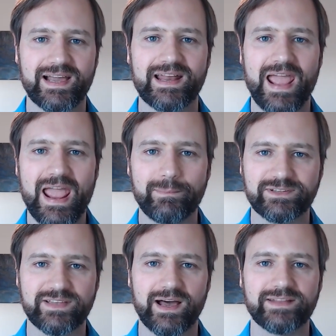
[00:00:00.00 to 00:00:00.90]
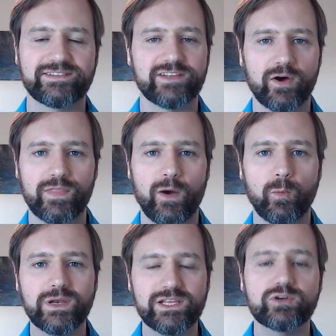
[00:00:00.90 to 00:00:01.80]
on Amazon so that
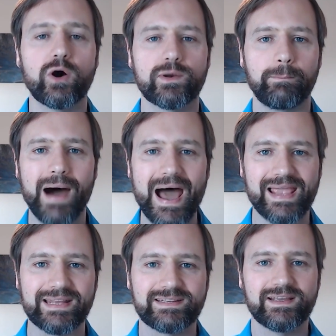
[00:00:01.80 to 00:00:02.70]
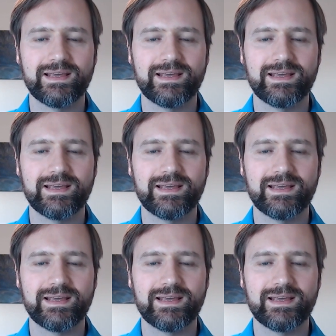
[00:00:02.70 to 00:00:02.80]
when you go to buy it,